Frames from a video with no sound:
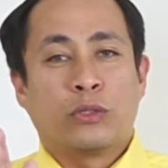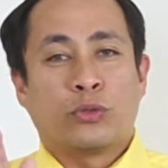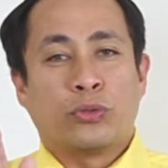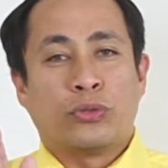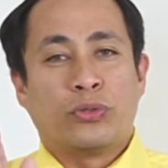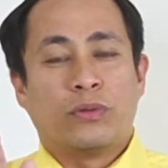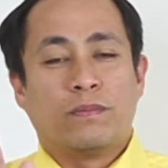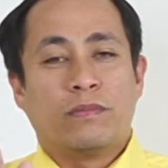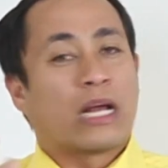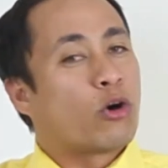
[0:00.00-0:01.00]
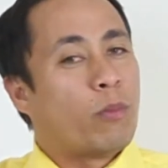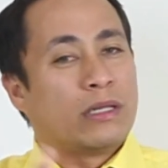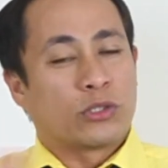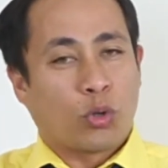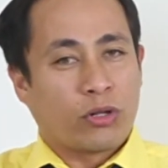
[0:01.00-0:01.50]
to the
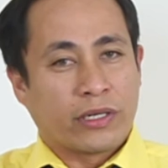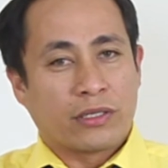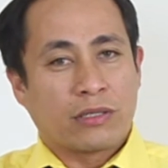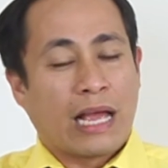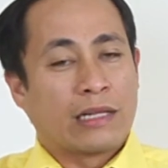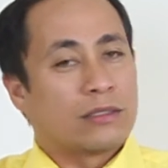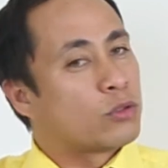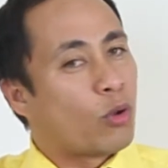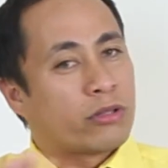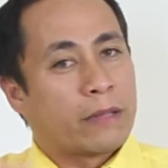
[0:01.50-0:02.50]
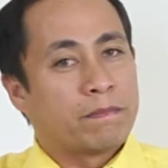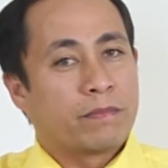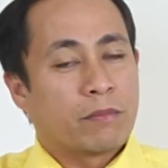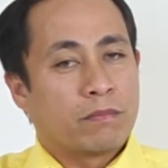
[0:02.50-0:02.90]
Roman soldiers and told them,